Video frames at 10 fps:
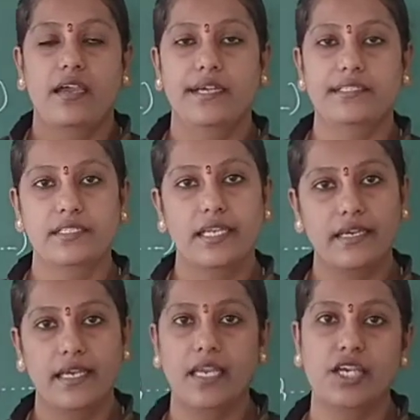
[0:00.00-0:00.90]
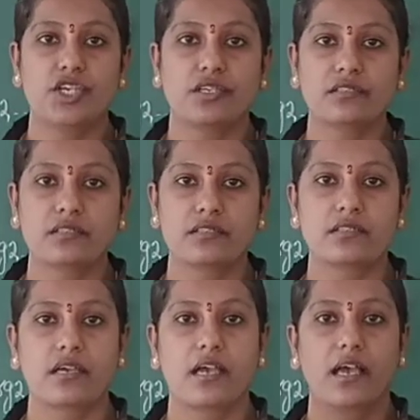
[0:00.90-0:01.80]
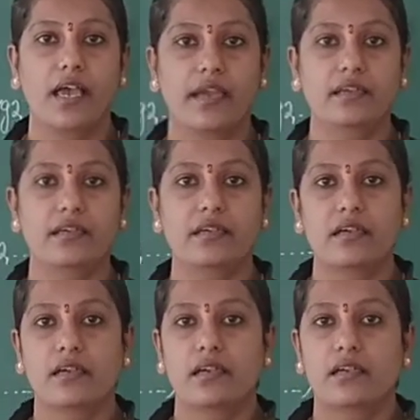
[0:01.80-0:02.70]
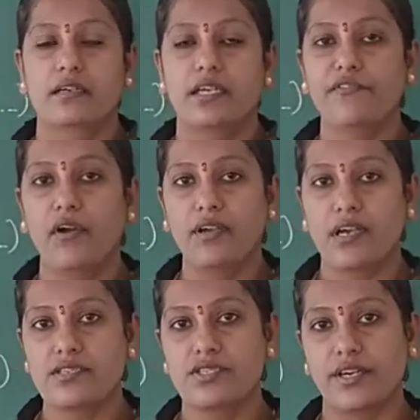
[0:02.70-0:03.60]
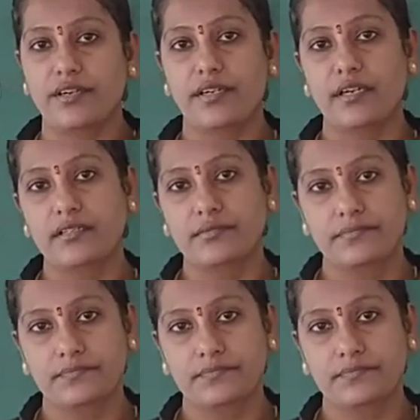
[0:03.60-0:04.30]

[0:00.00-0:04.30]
its declaration and default constructor